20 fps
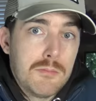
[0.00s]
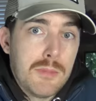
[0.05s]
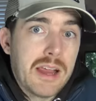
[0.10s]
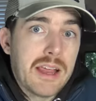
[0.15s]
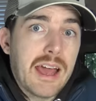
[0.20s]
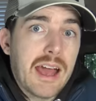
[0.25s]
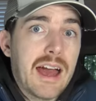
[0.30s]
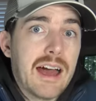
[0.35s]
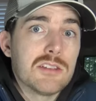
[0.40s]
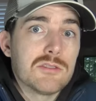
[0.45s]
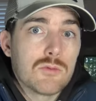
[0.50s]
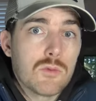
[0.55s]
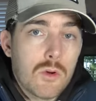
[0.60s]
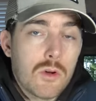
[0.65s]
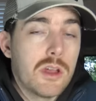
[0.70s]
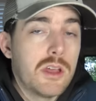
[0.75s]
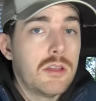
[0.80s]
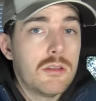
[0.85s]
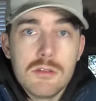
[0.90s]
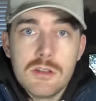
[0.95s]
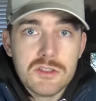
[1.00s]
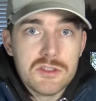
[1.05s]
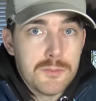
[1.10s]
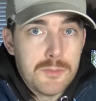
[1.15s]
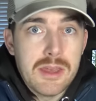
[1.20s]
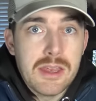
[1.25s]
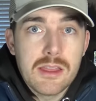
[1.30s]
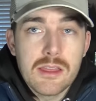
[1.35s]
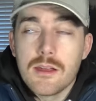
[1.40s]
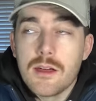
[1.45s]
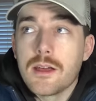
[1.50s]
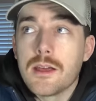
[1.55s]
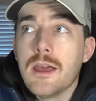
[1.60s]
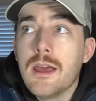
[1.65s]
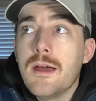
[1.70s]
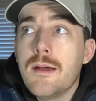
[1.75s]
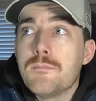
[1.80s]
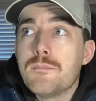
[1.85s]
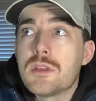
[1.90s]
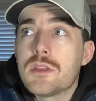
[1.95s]
Micah has Rory is a big thing.
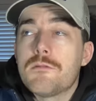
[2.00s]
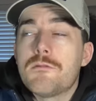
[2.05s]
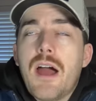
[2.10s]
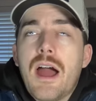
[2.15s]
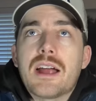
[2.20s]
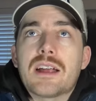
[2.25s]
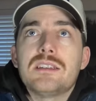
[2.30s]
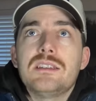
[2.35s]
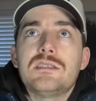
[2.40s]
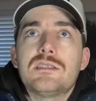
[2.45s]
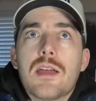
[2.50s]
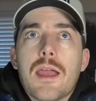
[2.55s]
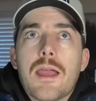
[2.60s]
But the fact he's